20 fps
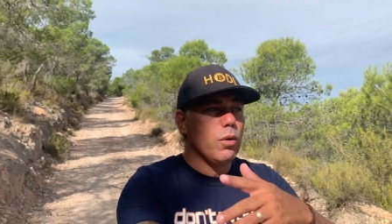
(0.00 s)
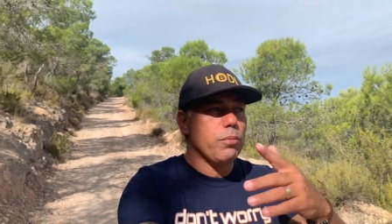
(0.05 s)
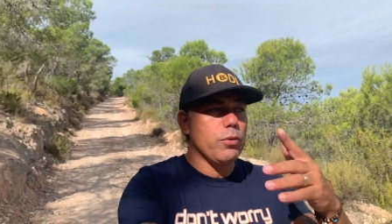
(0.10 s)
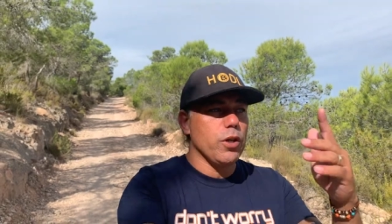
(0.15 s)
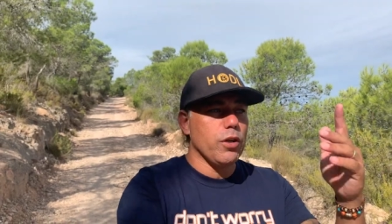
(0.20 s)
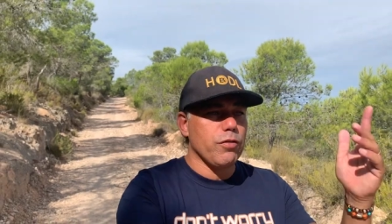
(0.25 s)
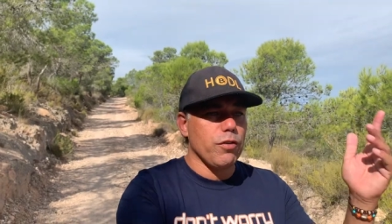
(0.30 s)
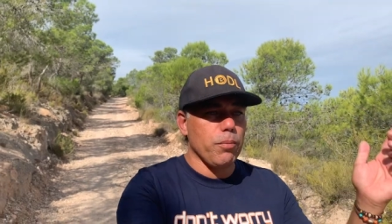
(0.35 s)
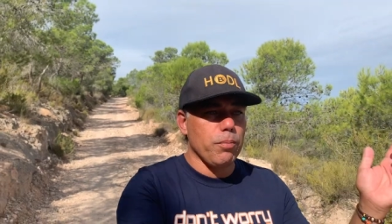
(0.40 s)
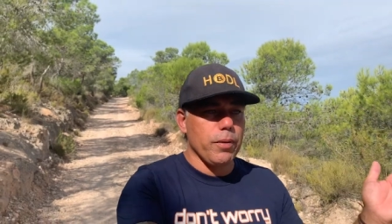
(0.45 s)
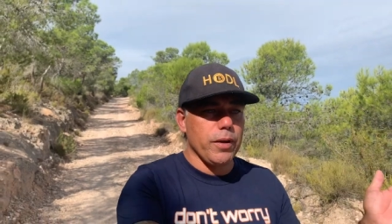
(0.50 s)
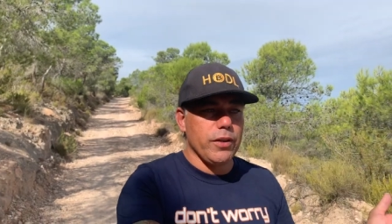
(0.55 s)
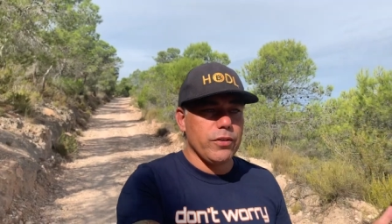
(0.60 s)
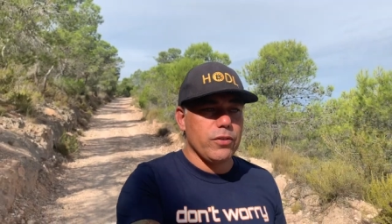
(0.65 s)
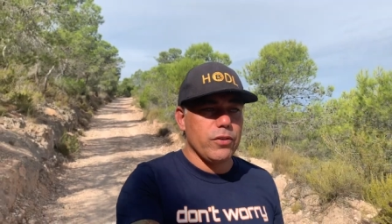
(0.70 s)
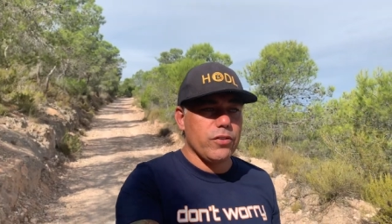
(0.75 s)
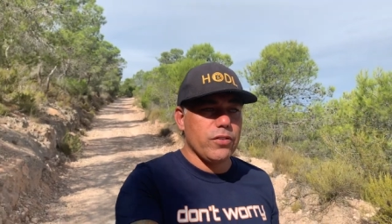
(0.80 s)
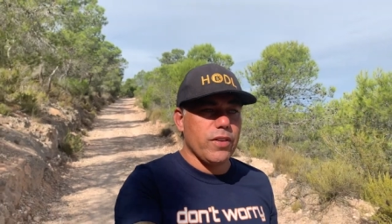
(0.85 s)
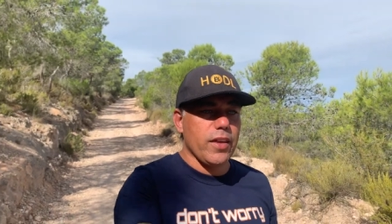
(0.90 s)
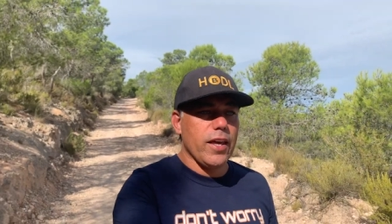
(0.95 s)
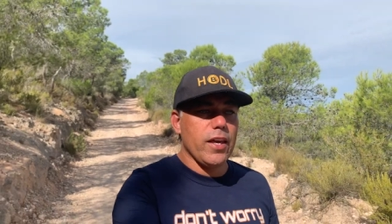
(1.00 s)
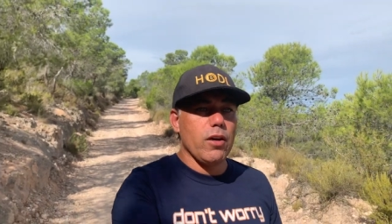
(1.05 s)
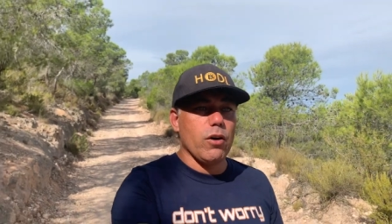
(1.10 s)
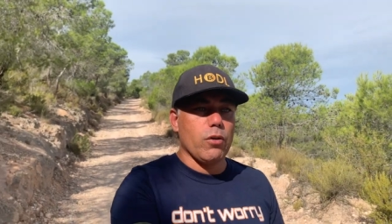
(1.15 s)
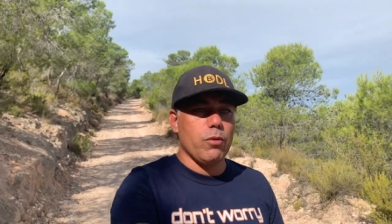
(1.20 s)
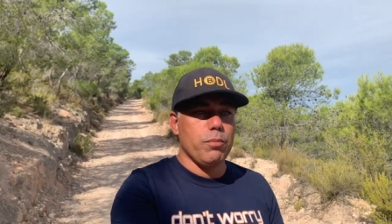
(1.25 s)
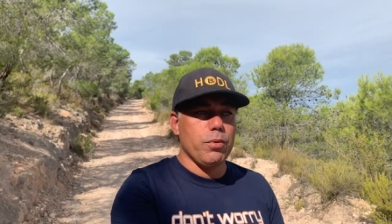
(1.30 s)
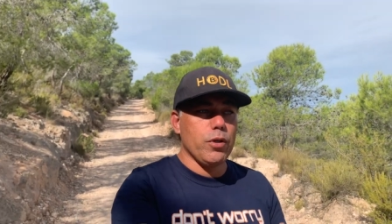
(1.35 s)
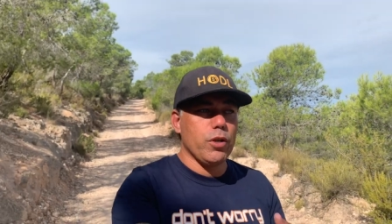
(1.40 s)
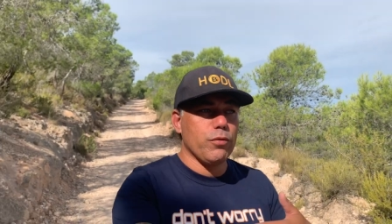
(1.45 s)
a beautiful place to stay
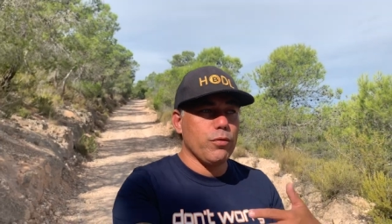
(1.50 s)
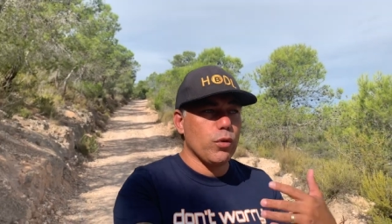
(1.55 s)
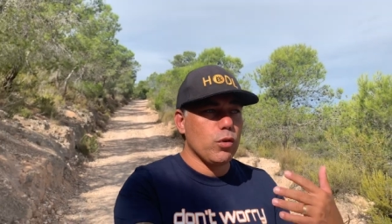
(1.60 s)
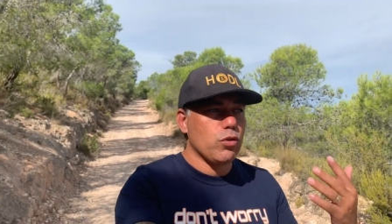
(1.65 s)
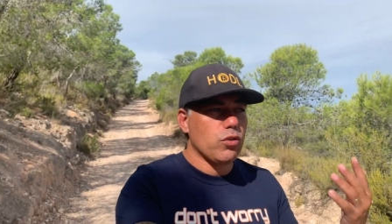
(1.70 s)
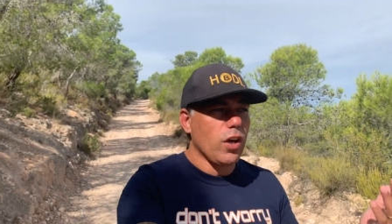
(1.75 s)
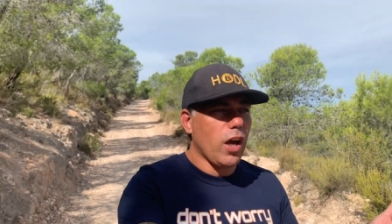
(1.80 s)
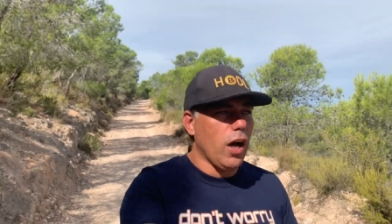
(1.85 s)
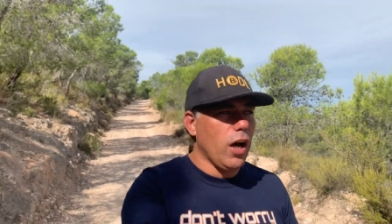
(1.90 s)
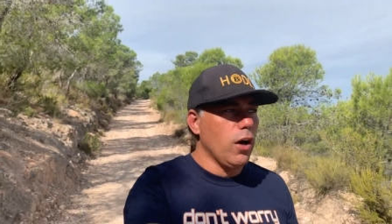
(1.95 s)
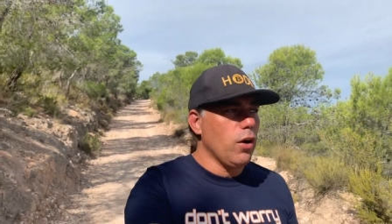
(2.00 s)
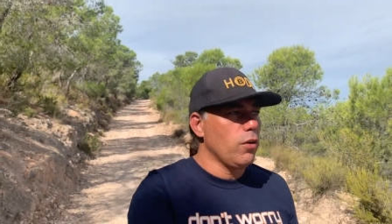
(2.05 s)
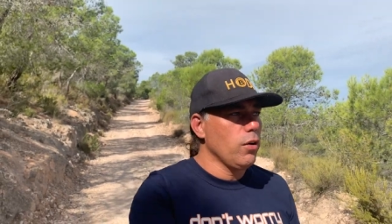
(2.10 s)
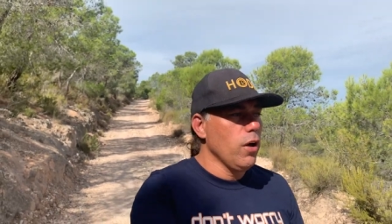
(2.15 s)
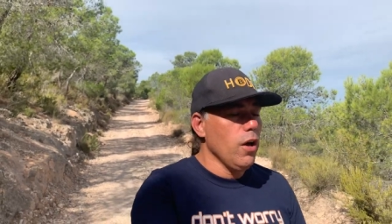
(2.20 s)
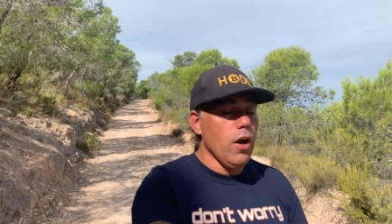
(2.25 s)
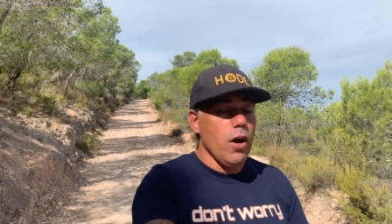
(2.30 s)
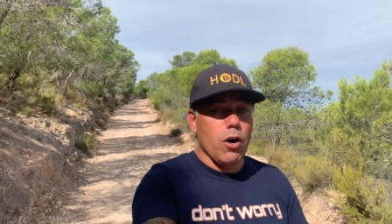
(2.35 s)
or a beautiful town,